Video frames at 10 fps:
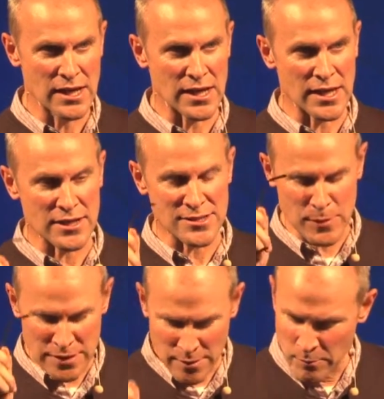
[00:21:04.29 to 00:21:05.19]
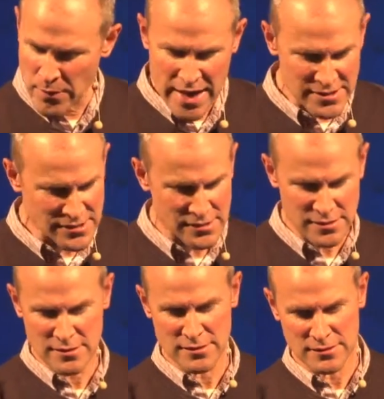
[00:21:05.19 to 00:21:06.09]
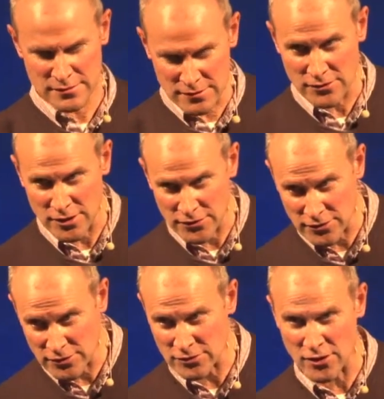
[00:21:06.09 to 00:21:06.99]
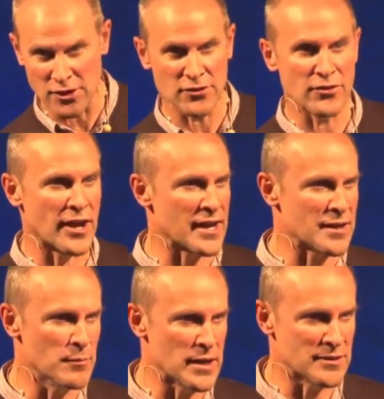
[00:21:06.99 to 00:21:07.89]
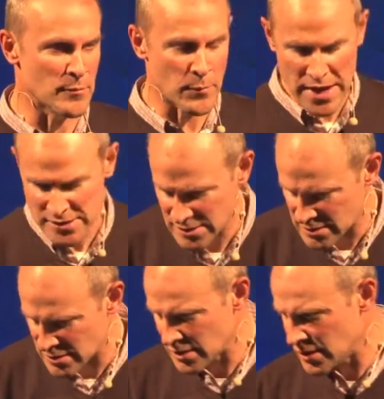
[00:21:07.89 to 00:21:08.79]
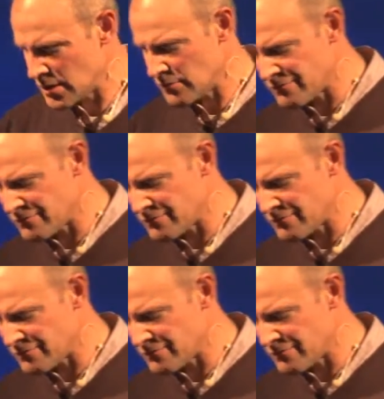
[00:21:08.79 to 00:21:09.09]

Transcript: and I'm going to be the best that I can be, the best